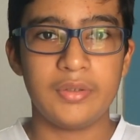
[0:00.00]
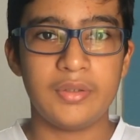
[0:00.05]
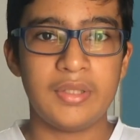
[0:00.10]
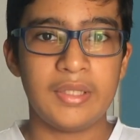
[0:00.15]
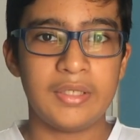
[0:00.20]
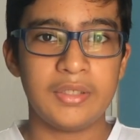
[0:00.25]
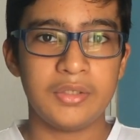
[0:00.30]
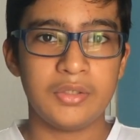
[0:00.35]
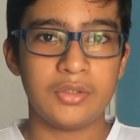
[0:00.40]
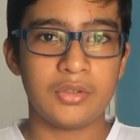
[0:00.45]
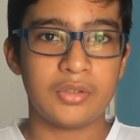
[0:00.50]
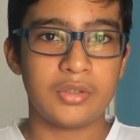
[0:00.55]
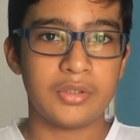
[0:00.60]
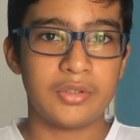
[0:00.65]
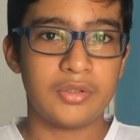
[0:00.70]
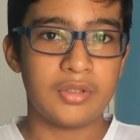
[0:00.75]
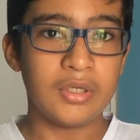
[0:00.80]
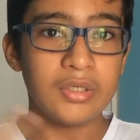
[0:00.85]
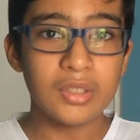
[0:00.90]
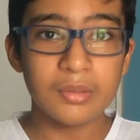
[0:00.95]
then your
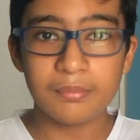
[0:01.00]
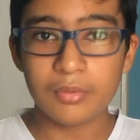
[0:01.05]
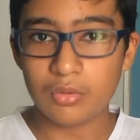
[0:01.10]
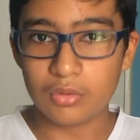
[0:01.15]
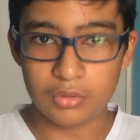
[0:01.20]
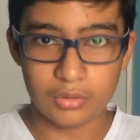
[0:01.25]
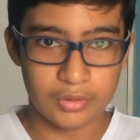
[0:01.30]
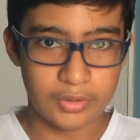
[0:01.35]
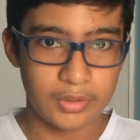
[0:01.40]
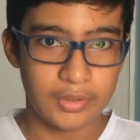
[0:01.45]
Thunderbolt,